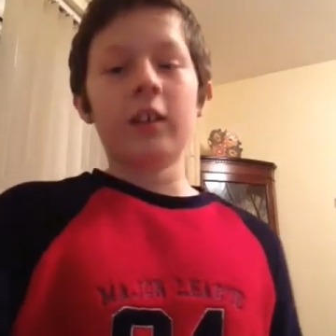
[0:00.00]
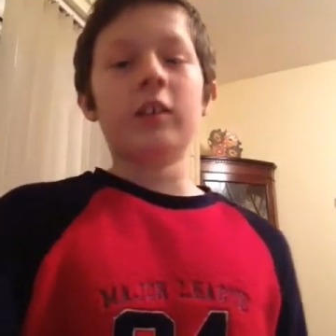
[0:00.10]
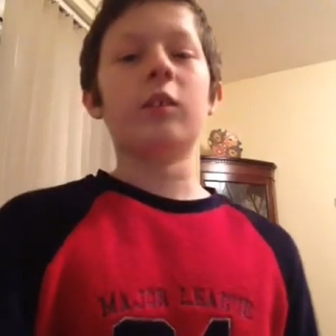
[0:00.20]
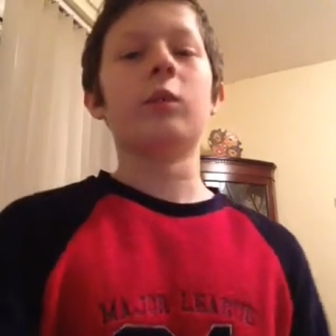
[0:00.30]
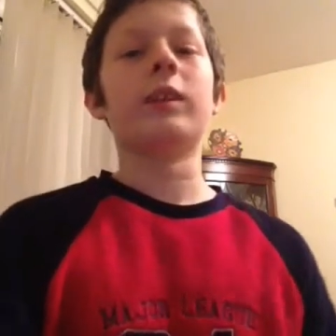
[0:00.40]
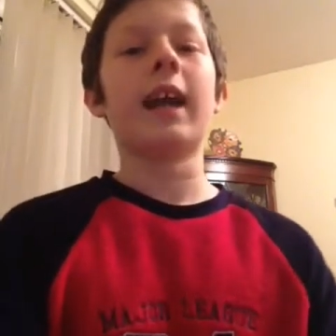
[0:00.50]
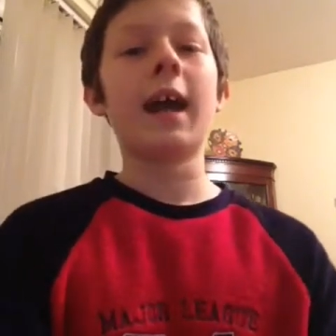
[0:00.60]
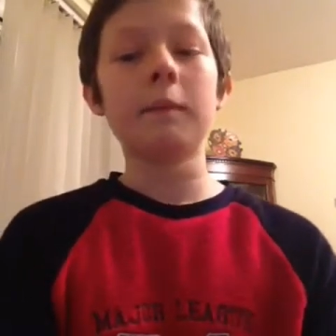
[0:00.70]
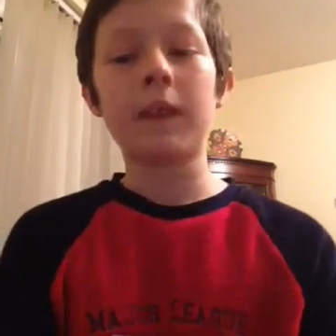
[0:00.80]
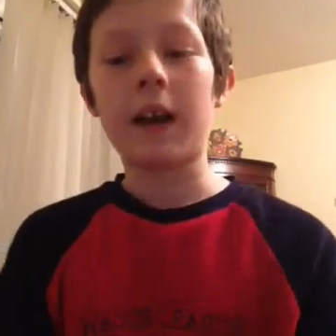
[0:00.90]
So the
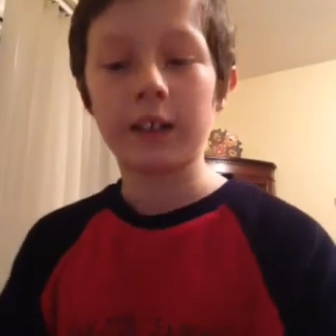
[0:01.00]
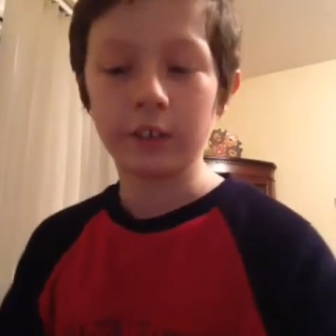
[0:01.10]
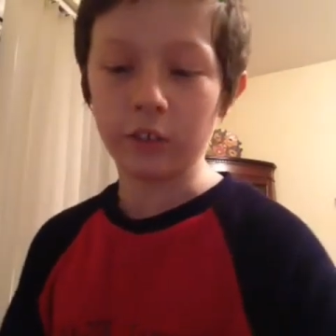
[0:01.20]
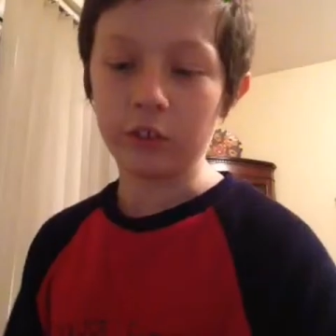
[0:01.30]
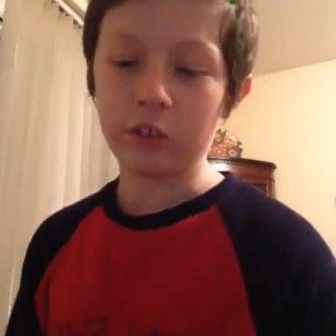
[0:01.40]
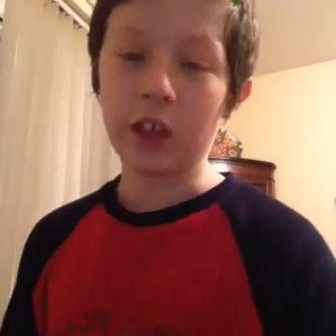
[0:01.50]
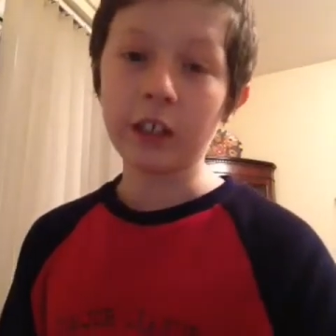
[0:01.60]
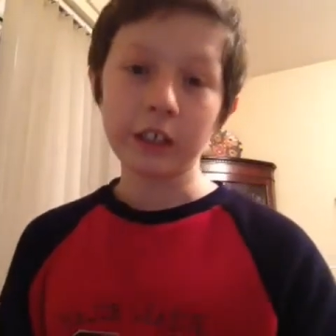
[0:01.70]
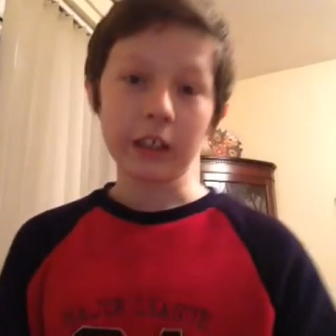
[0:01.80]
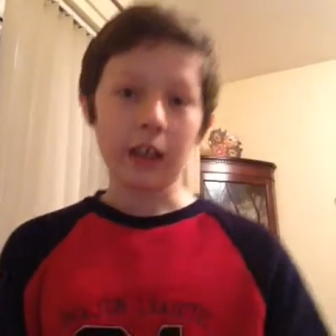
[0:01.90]
app that I use,
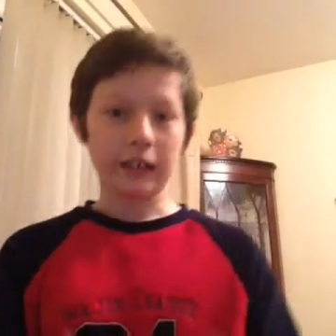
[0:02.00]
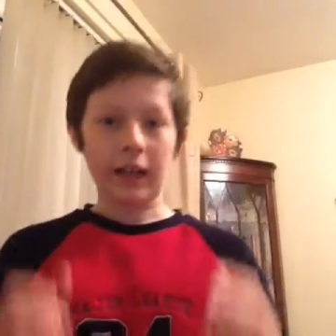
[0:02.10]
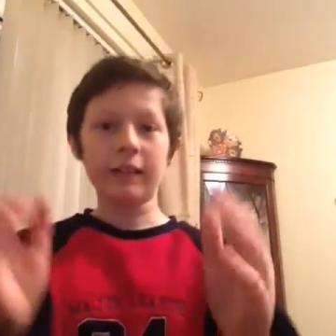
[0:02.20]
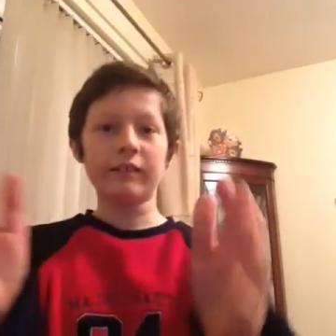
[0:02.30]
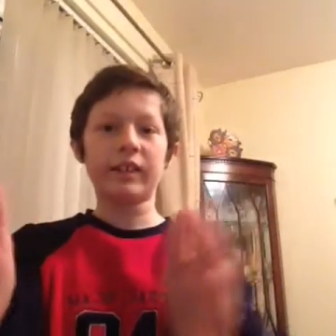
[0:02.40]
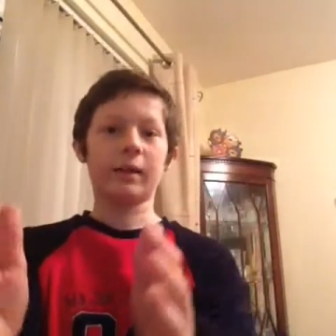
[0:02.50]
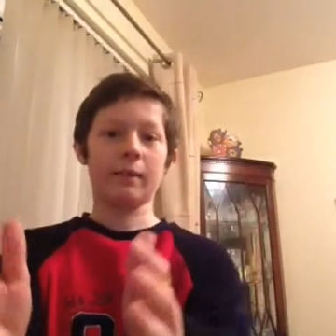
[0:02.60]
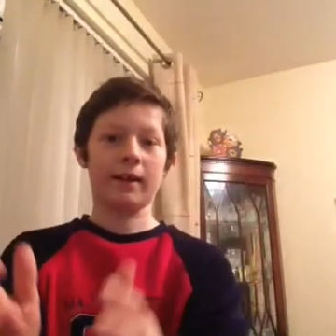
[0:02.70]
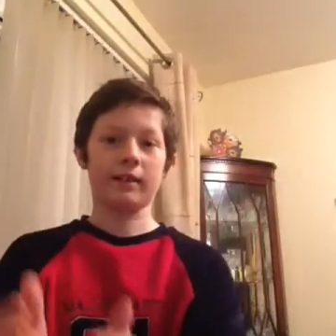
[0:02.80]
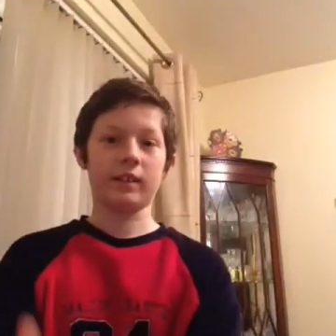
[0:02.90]
I I have an
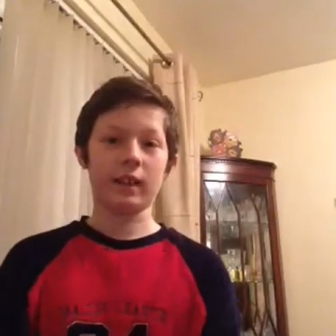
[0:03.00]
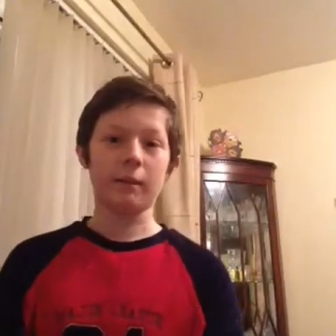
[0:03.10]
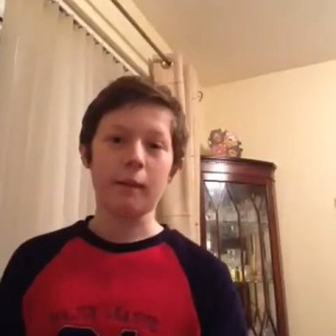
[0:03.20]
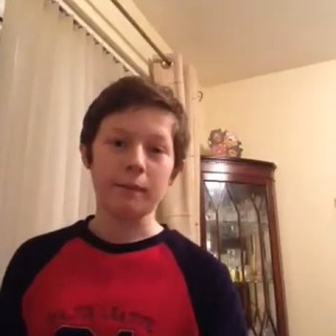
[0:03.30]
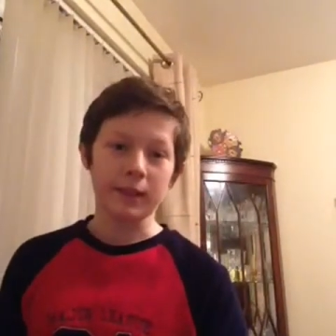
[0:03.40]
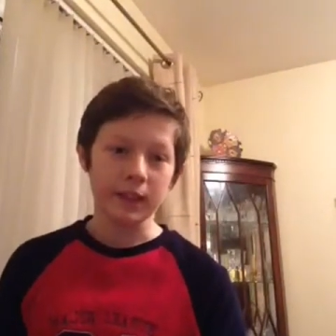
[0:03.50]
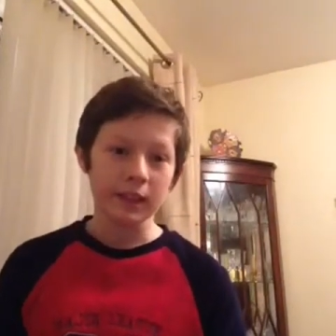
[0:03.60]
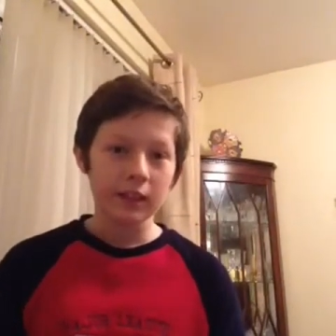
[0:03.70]
iPad, an iPad Mini.